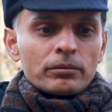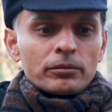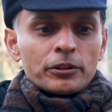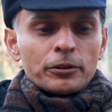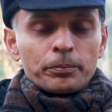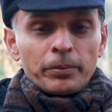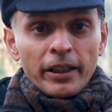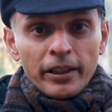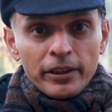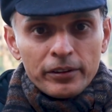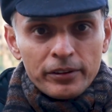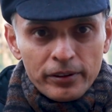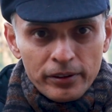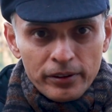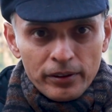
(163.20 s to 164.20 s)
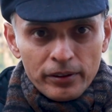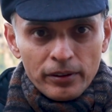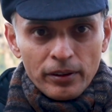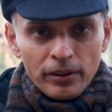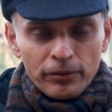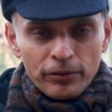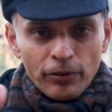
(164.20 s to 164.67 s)
space
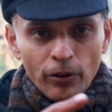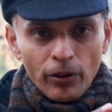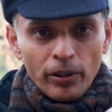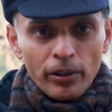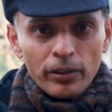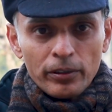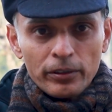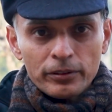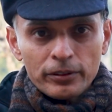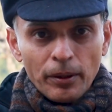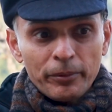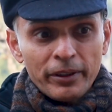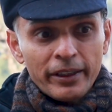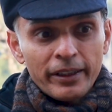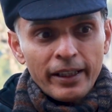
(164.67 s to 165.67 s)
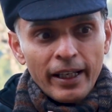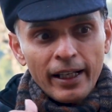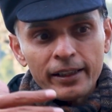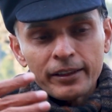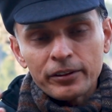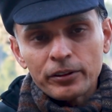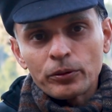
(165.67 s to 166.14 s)
for something
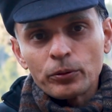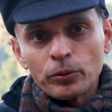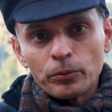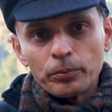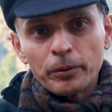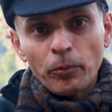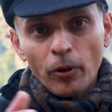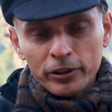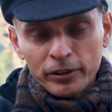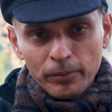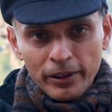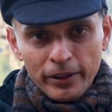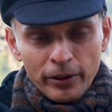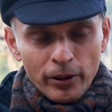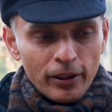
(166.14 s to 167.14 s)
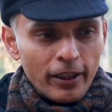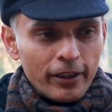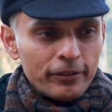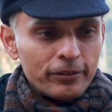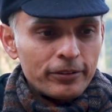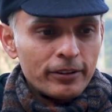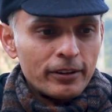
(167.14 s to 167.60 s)
else to be possible in your
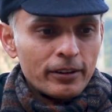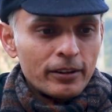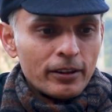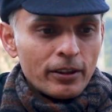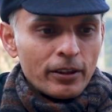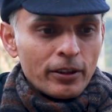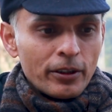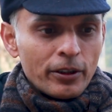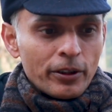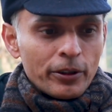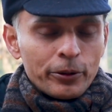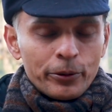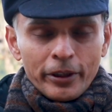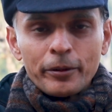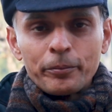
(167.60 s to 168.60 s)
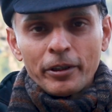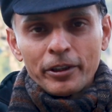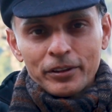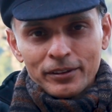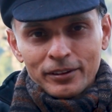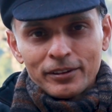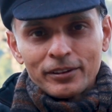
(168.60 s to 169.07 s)
life, you need
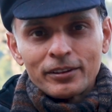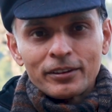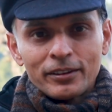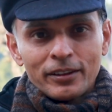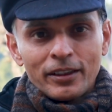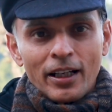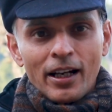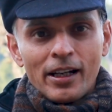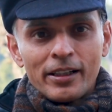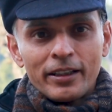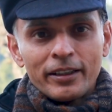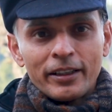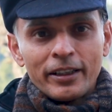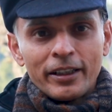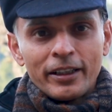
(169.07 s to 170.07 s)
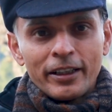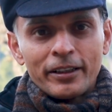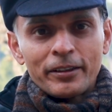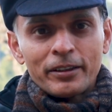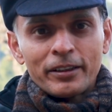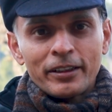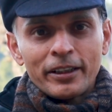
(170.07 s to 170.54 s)
patience, and
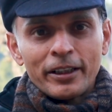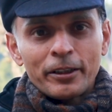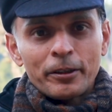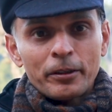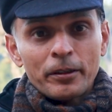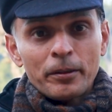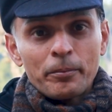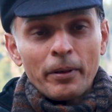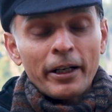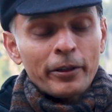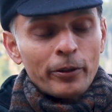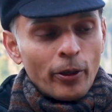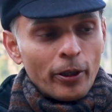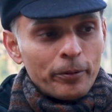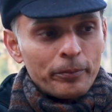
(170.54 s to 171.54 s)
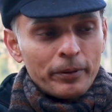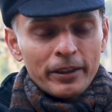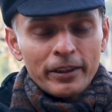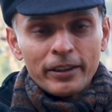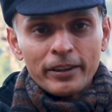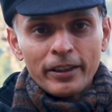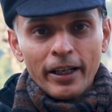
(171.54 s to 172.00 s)
it might not
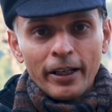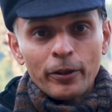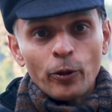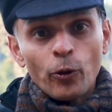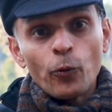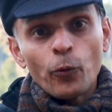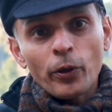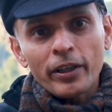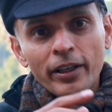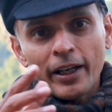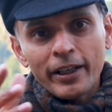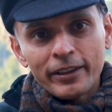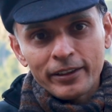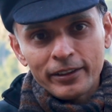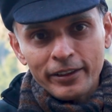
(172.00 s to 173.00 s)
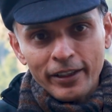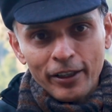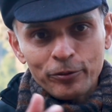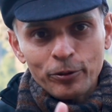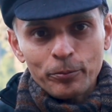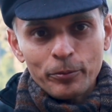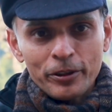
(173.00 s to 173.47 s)
be an overnight
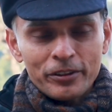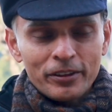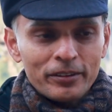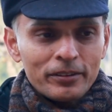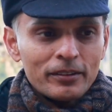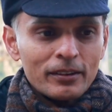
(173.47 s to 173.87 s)
transformation.